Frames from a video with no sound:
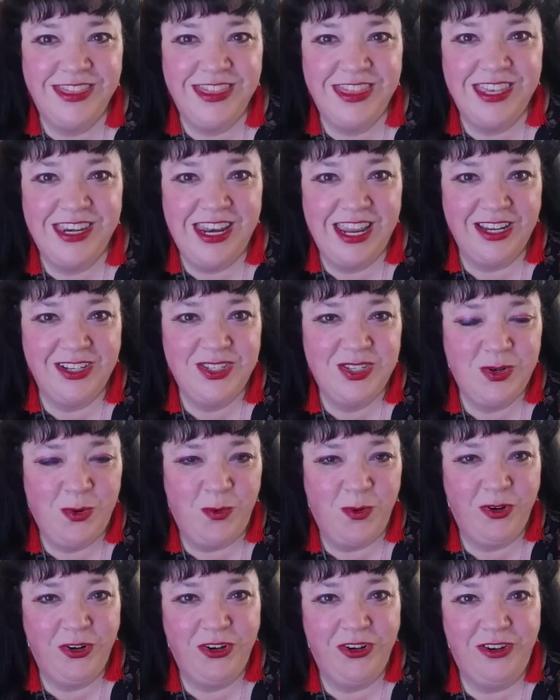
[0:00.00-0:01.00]
The next
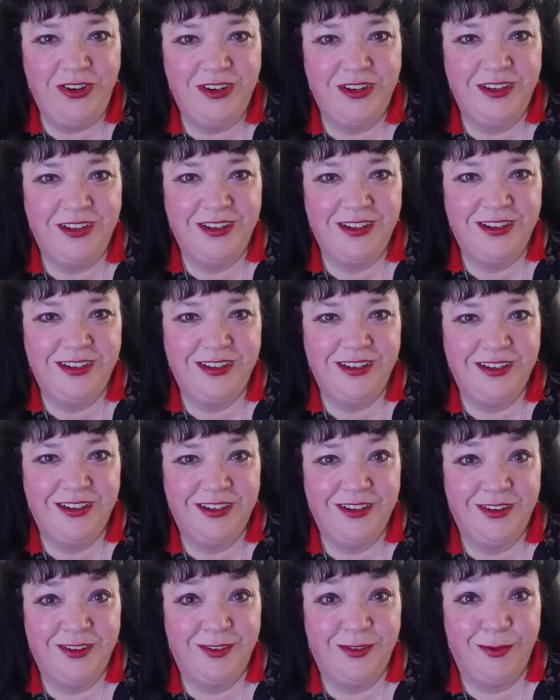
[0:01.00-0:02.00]
quarter,
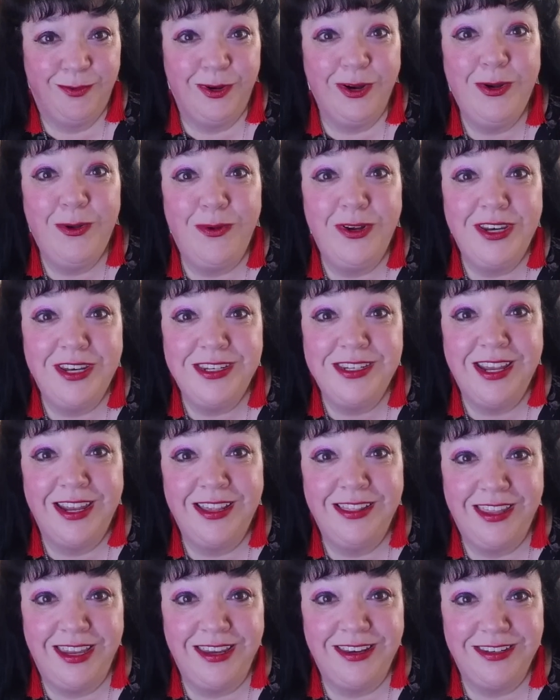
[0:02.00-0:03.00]
we're going to
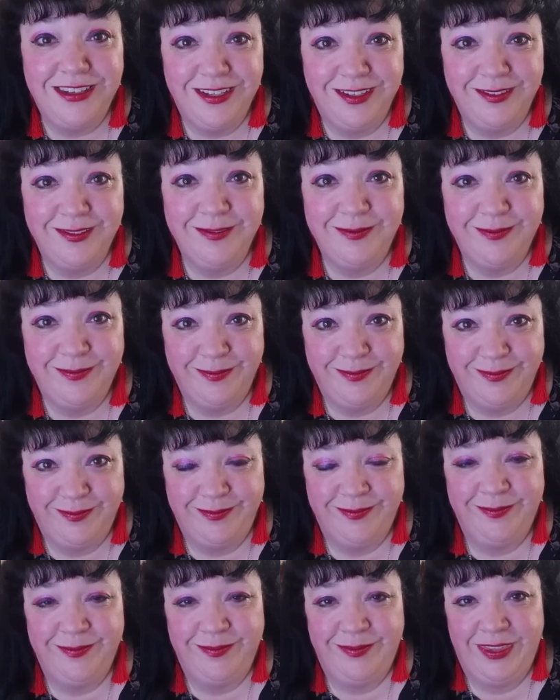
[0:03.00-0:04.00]
Thailand.
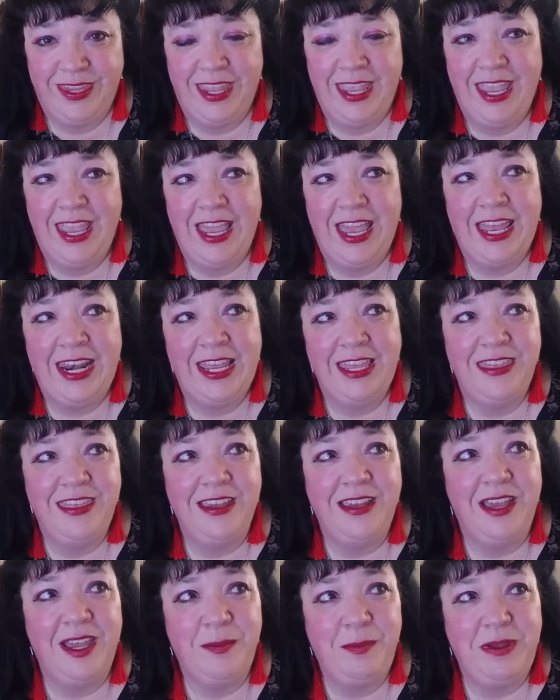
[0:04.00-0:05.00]
And I
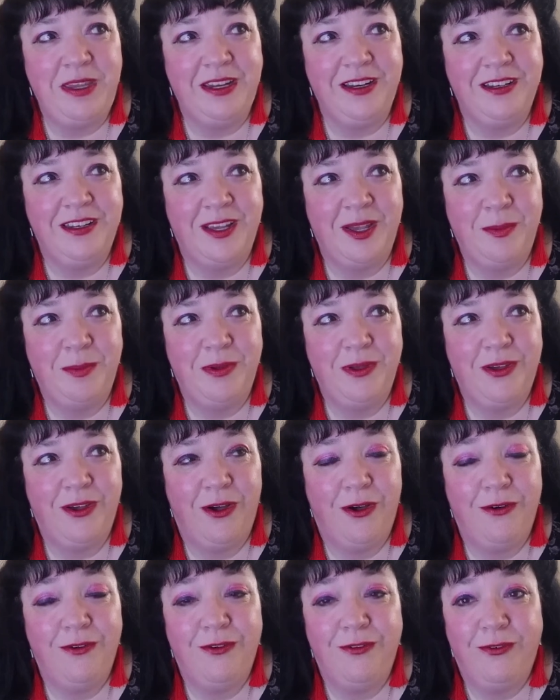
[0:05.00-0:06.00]
think I picked up
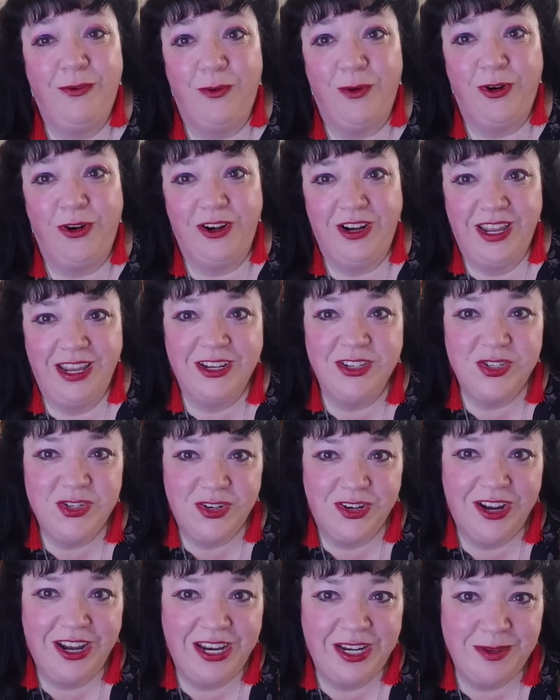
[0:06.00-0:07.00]
four
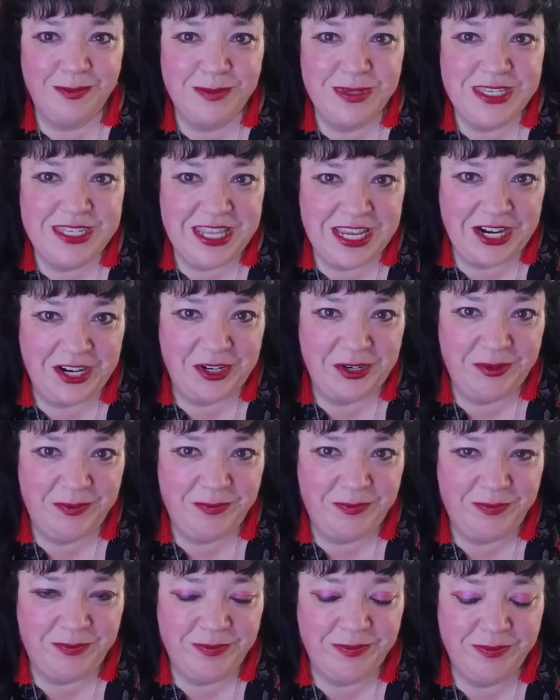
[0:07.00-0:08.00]
extra items there.
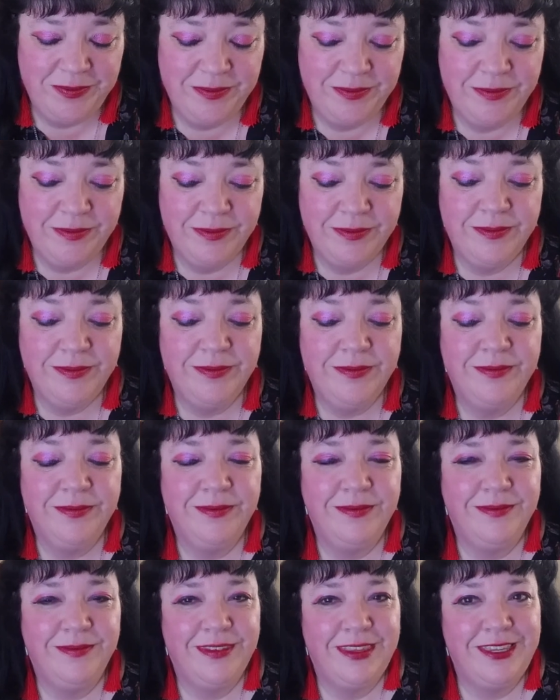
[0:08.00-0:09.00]

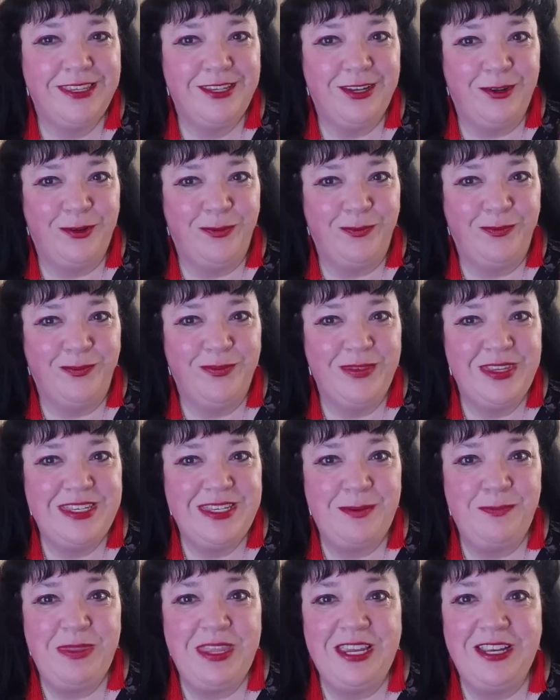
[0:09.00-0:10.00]
So
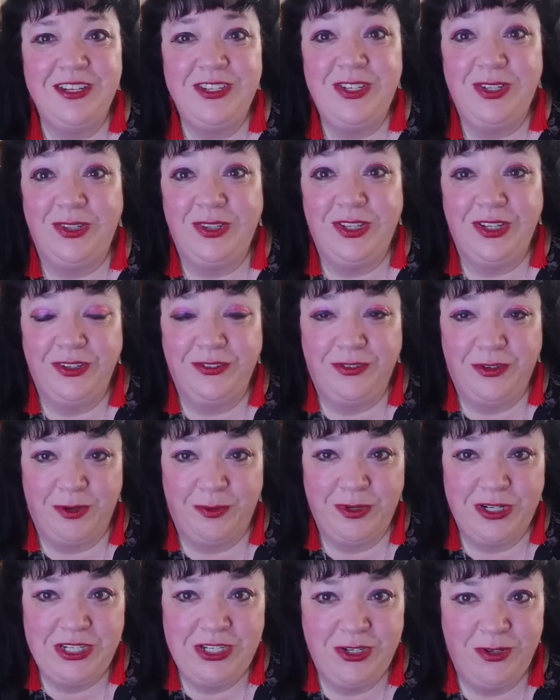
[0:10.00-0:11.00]
something to look
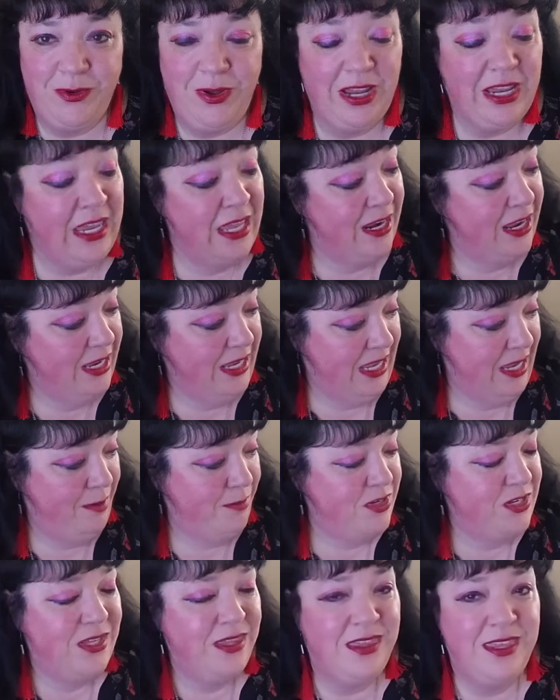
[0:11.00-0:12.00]
forward to. Again, I
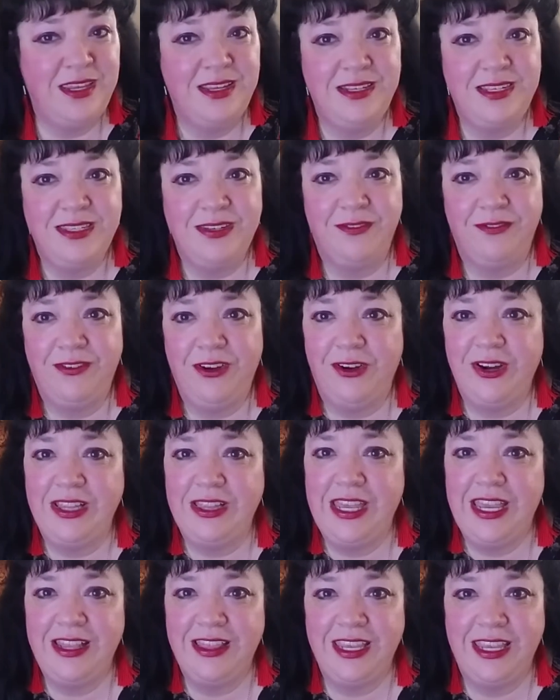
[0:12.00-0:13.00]
came to this very
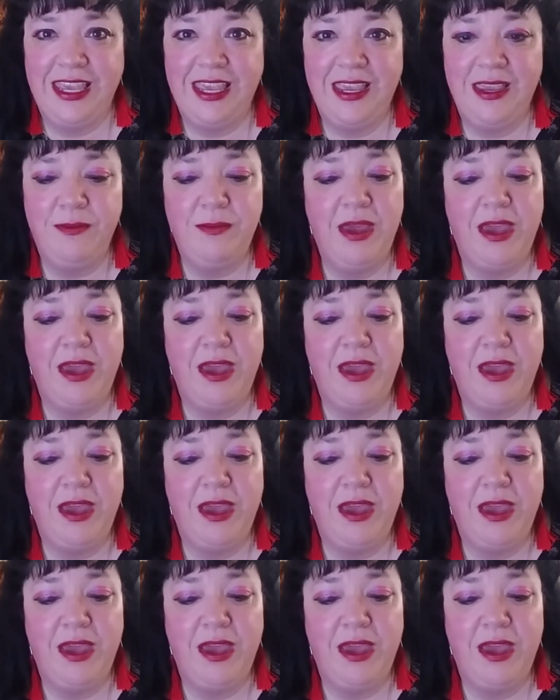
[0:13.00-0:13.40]
late in the game.